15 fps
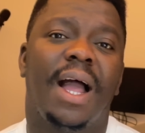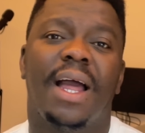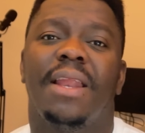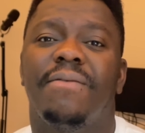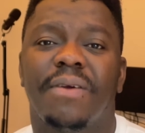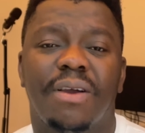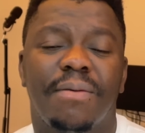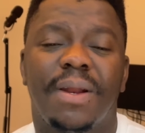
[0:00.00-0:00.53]
And
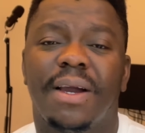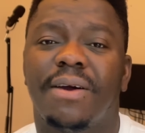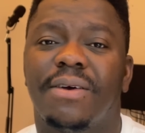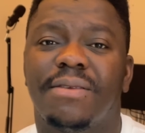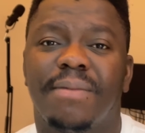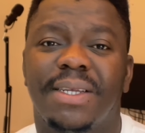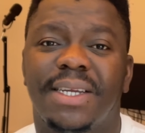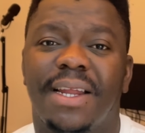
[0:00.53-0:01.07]
if you're coming
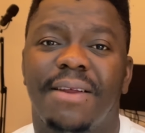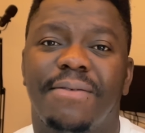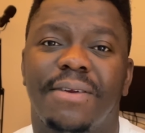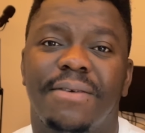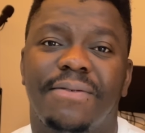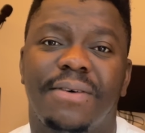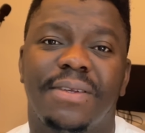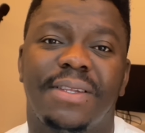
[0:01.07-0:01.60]
across my channel for
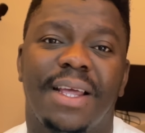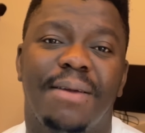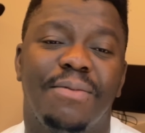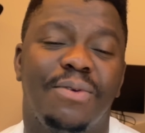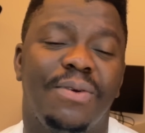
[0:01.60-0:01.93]
the first time,